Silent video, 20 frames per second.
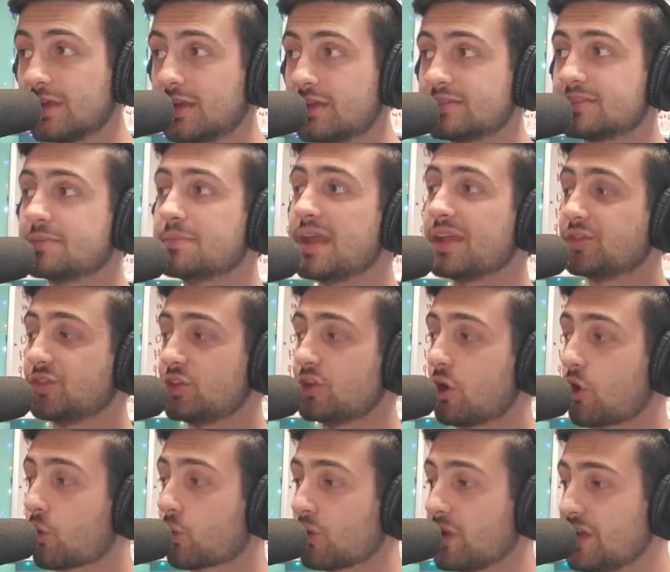to make the
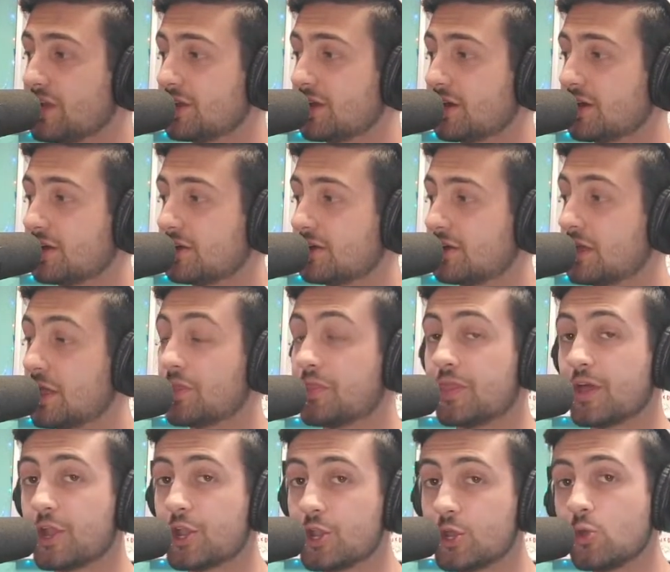arena
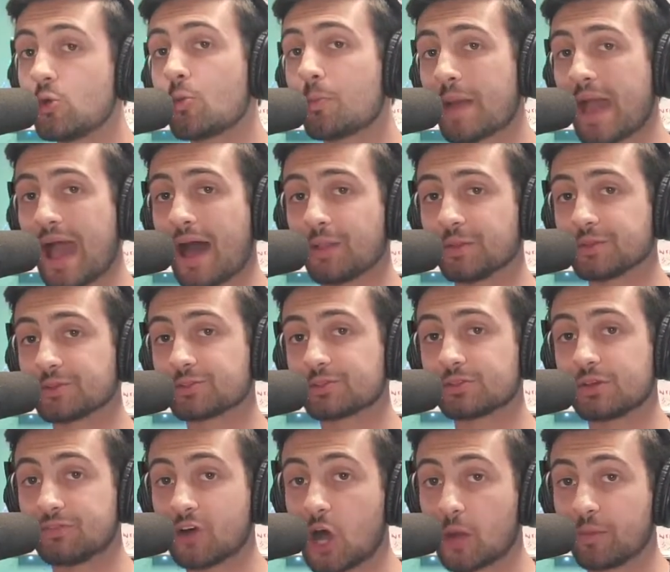the new Palace
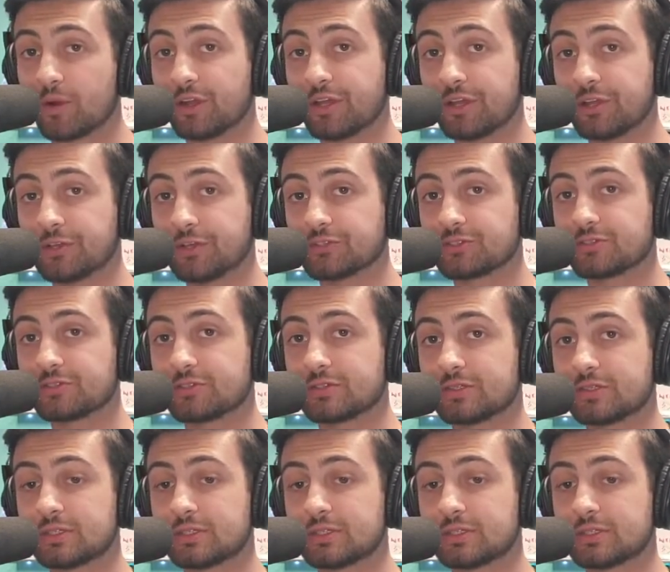of Auburn Hills.